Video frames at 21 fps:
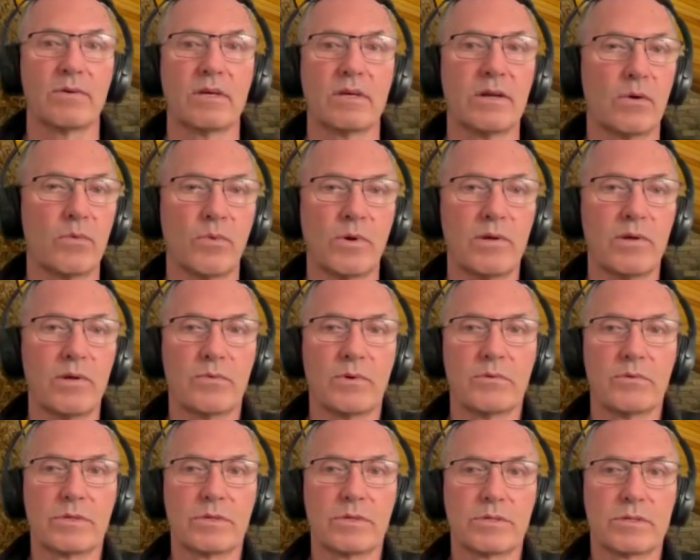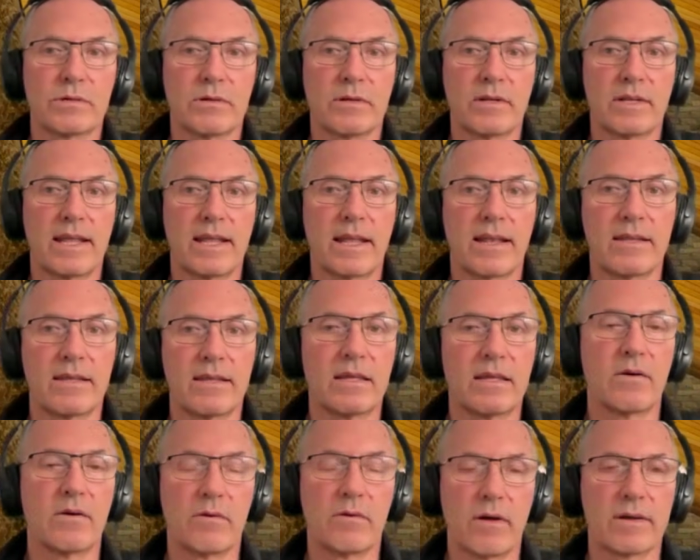we were still
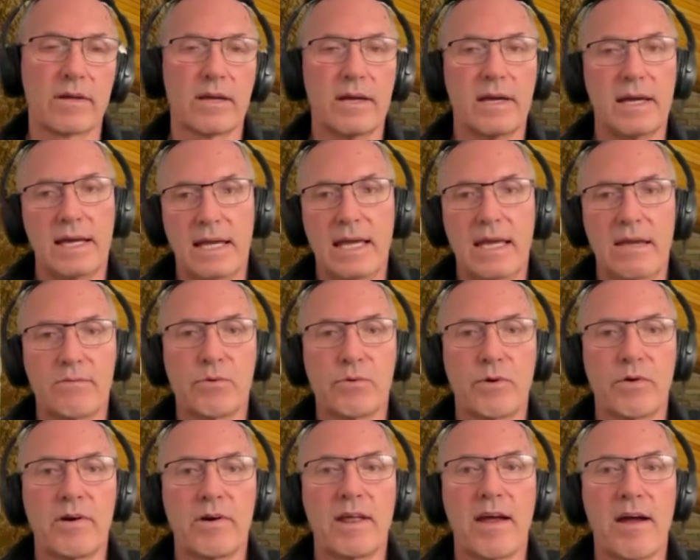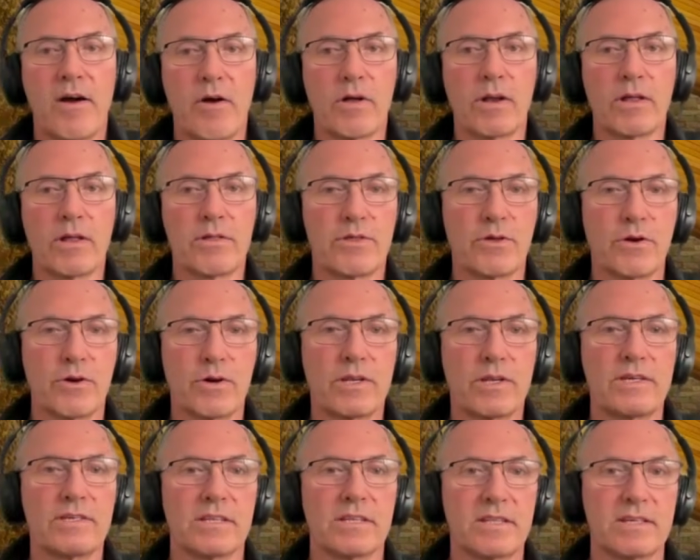in like if we're in our early
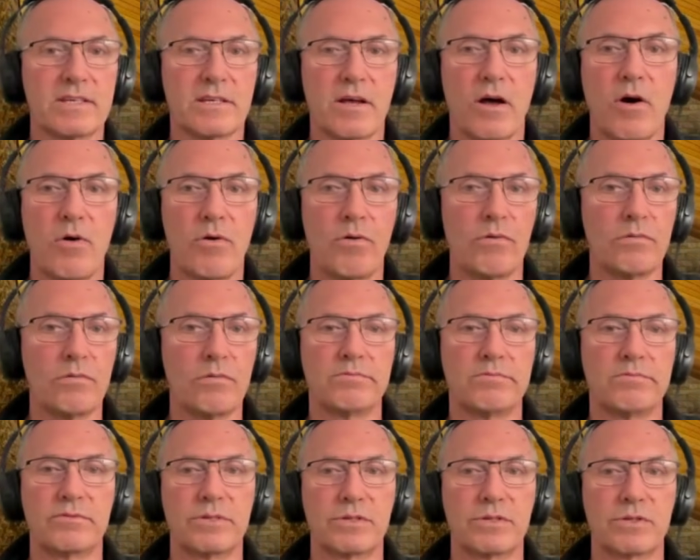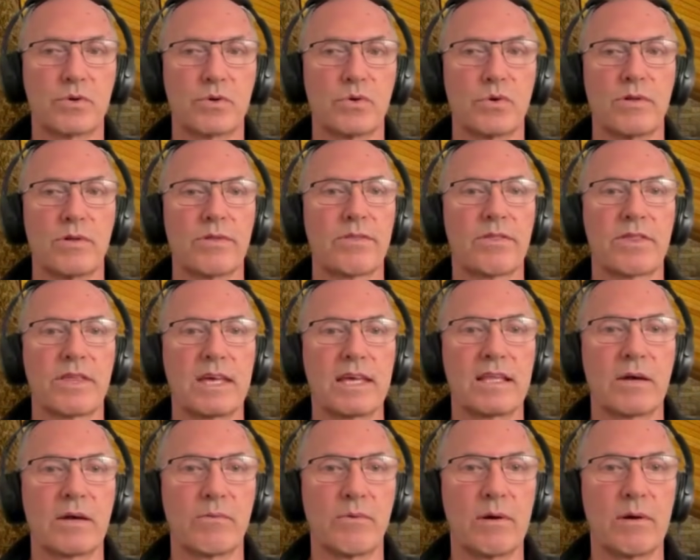30s and this whole resort
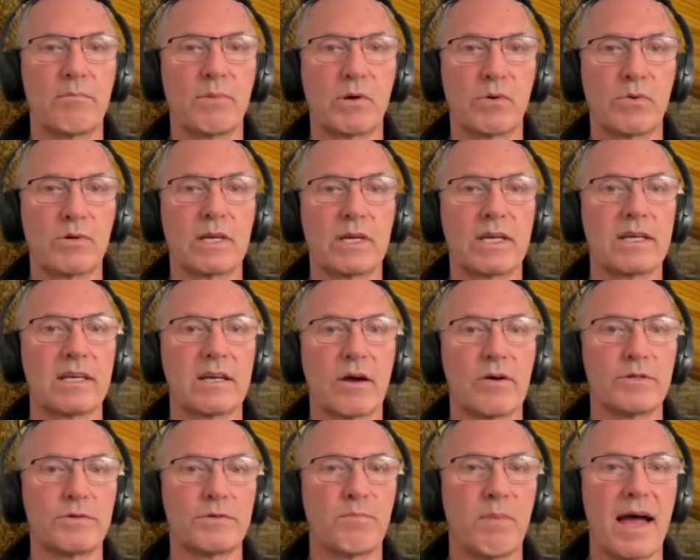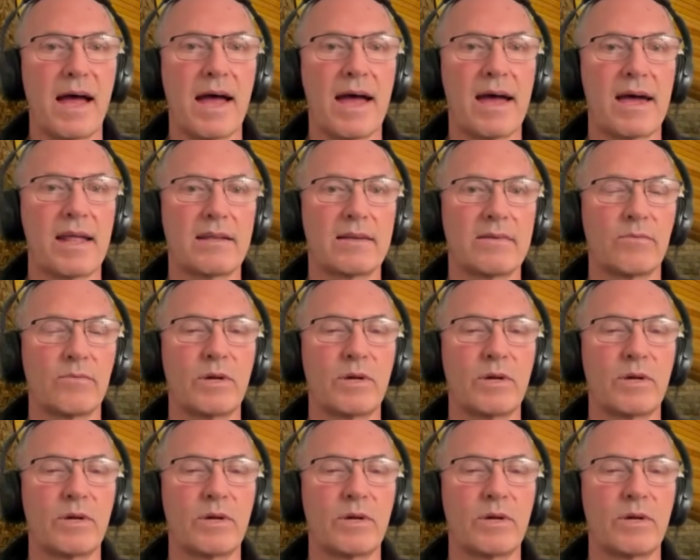thing that we're building goes bad,